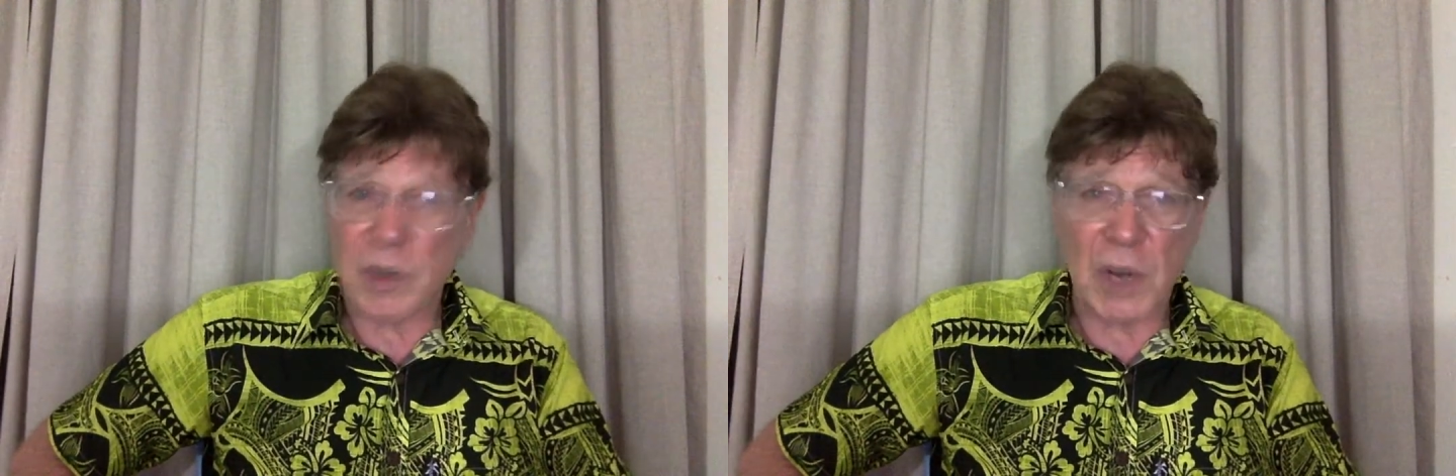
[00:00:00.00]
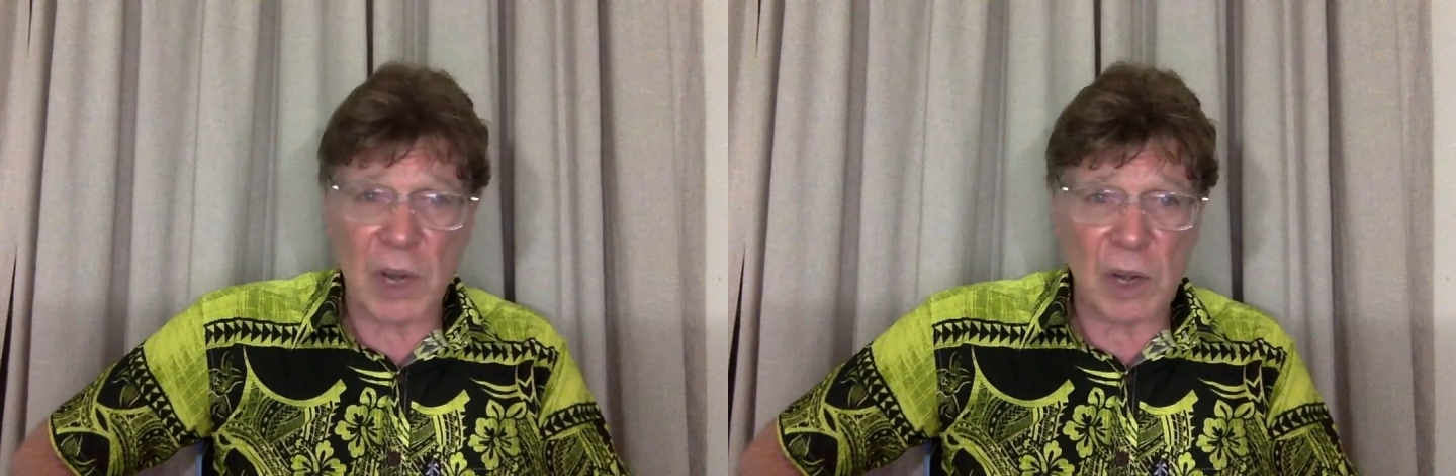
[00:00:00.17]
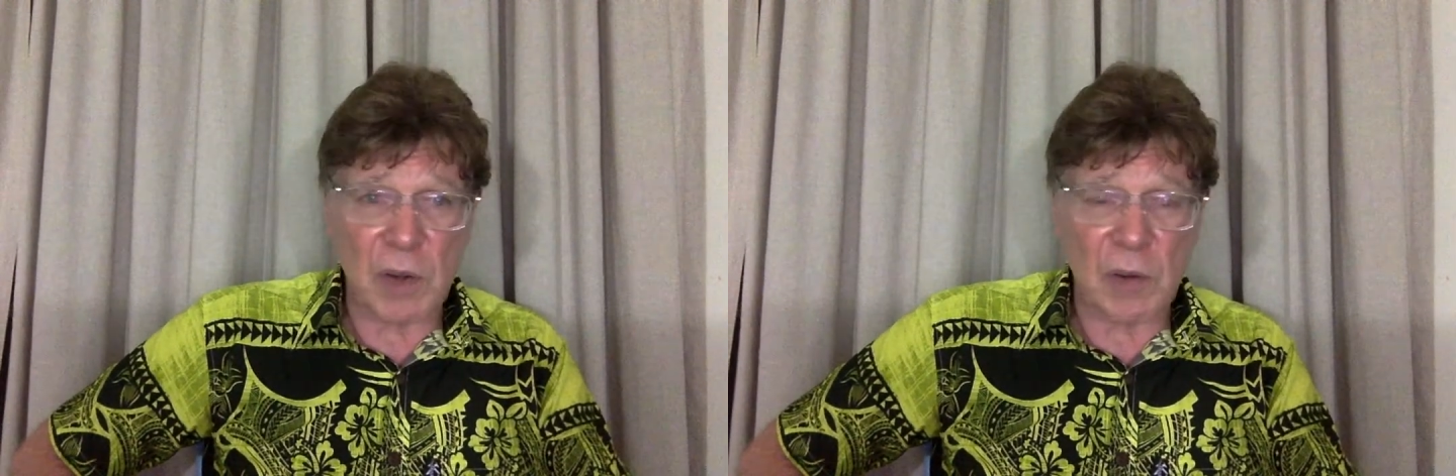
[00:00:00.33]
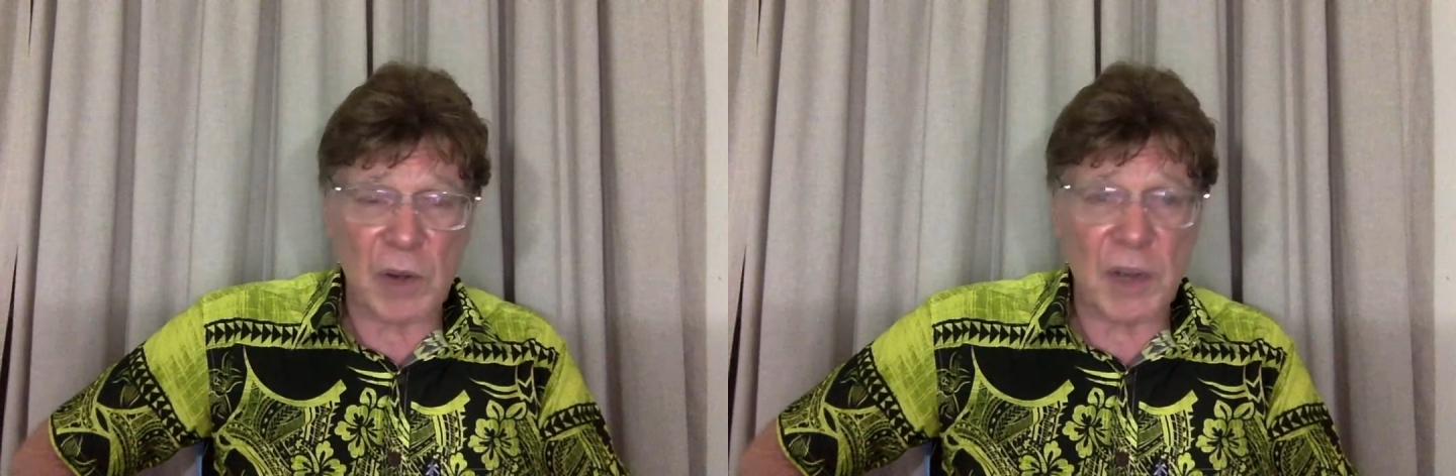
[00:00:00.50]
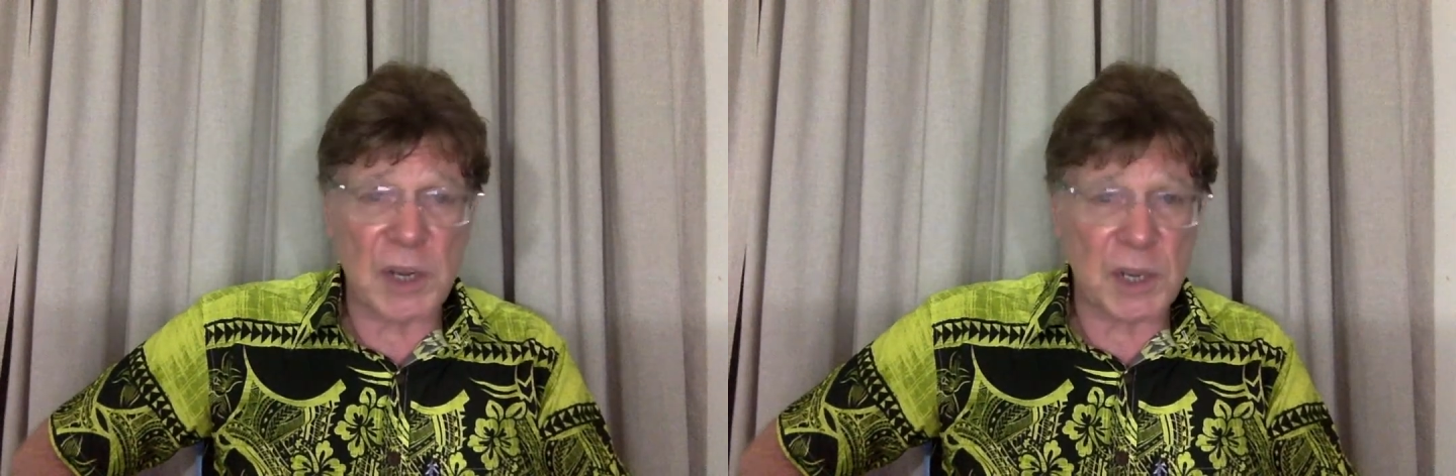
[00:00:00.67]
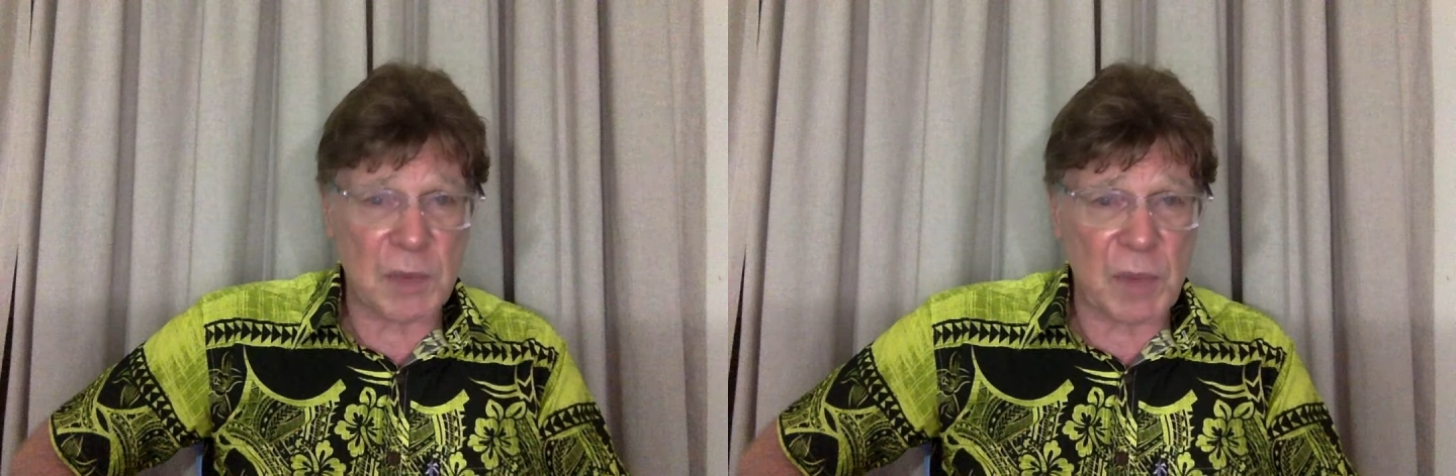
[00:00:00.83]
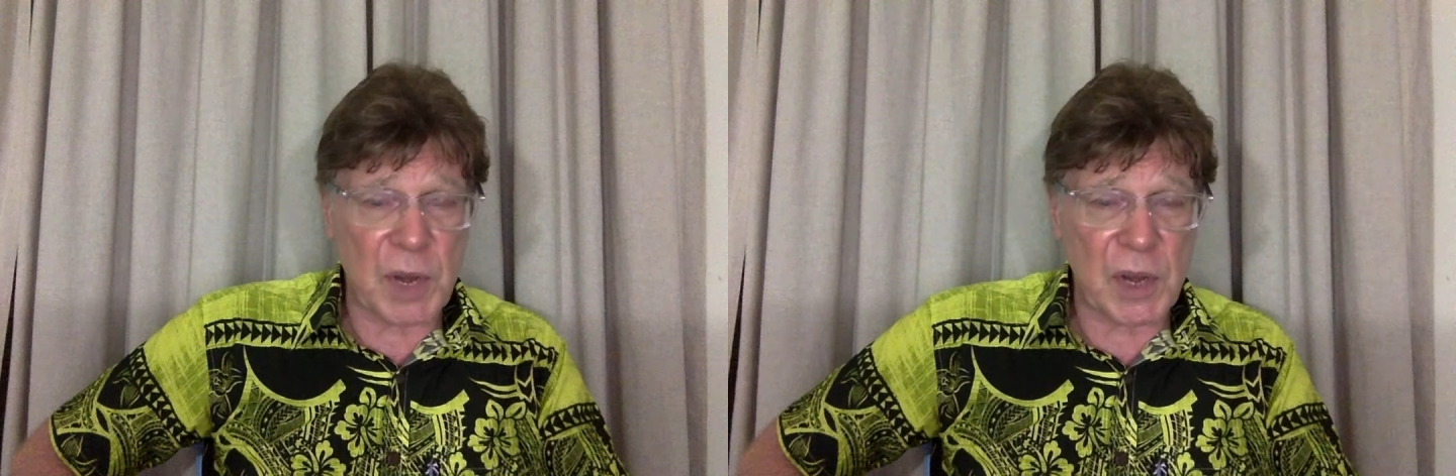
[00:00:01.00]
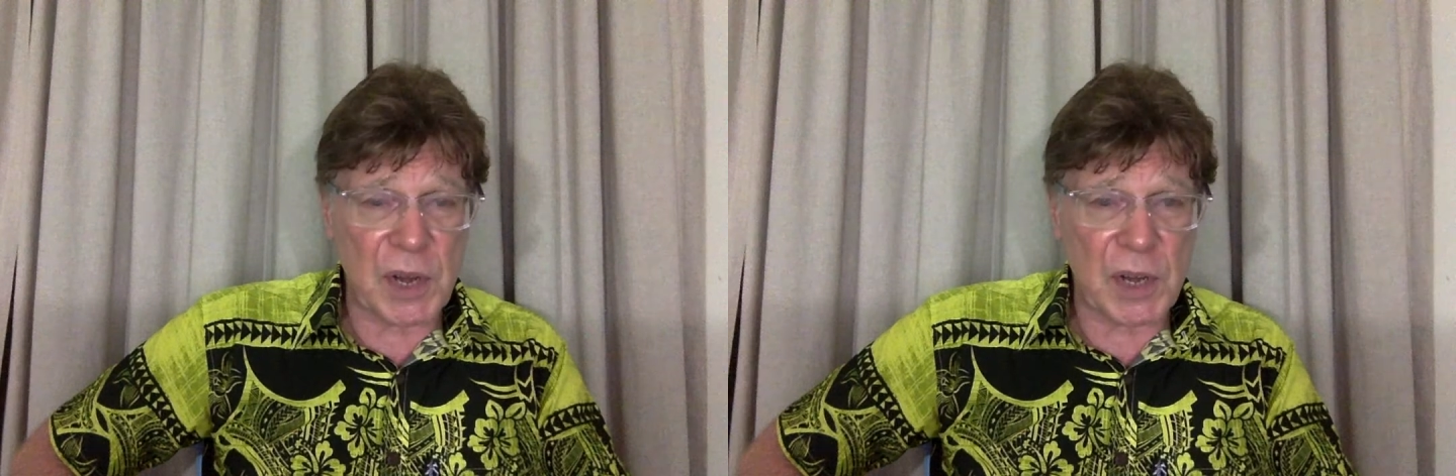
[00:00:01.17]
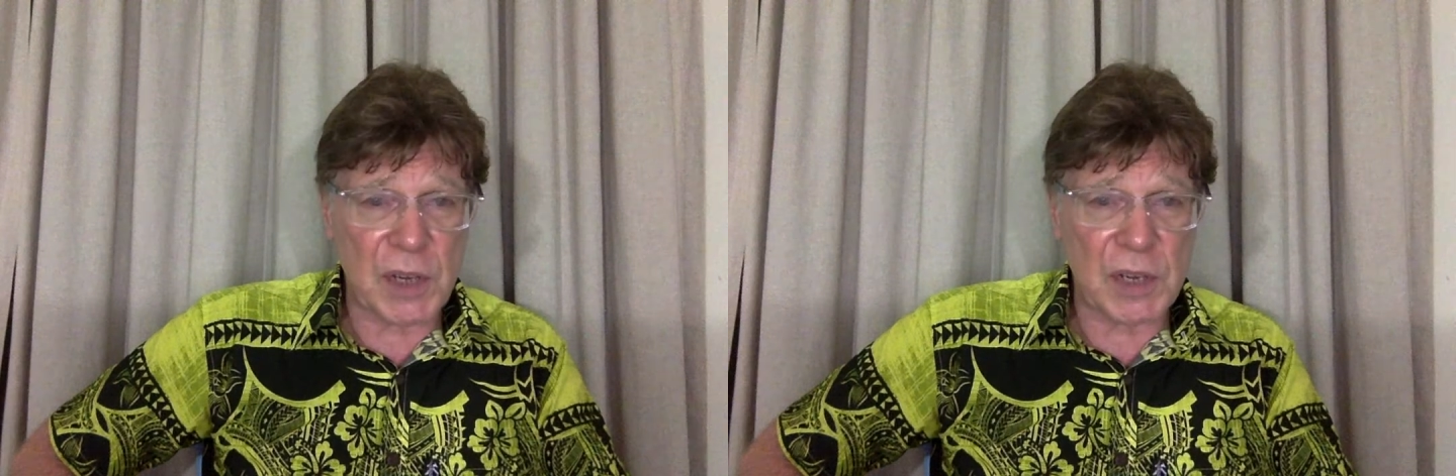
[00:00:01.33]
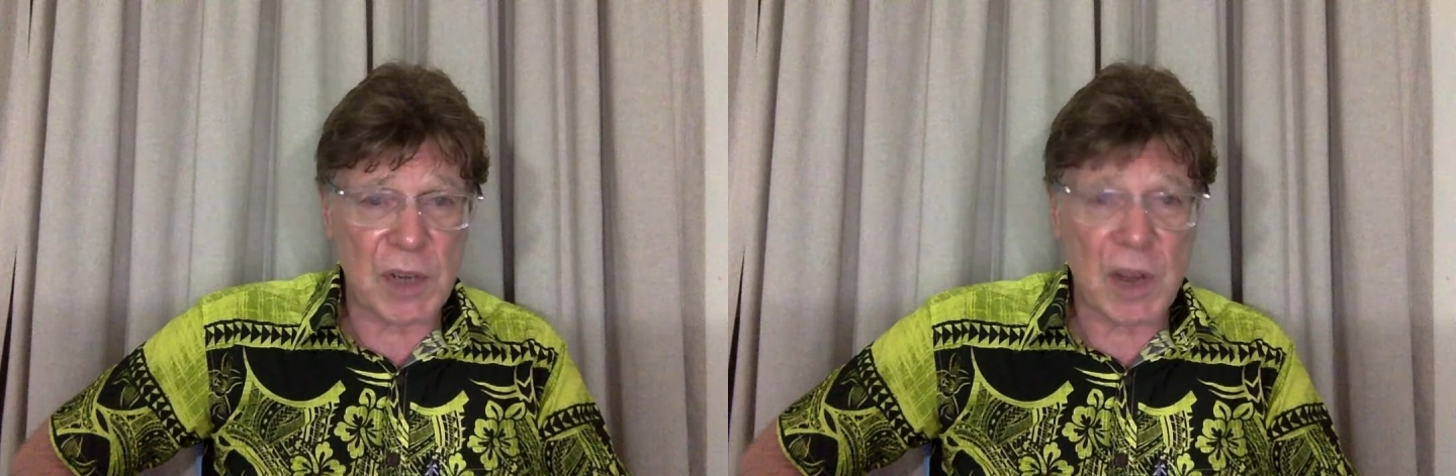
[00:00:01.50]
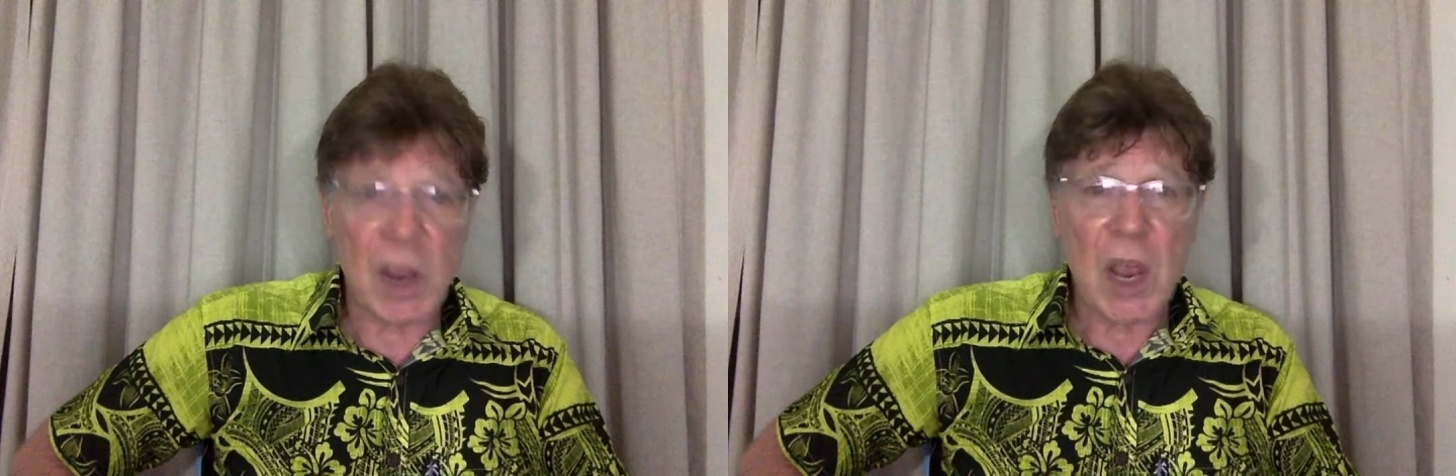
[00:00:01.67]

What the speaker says: that included disobedience,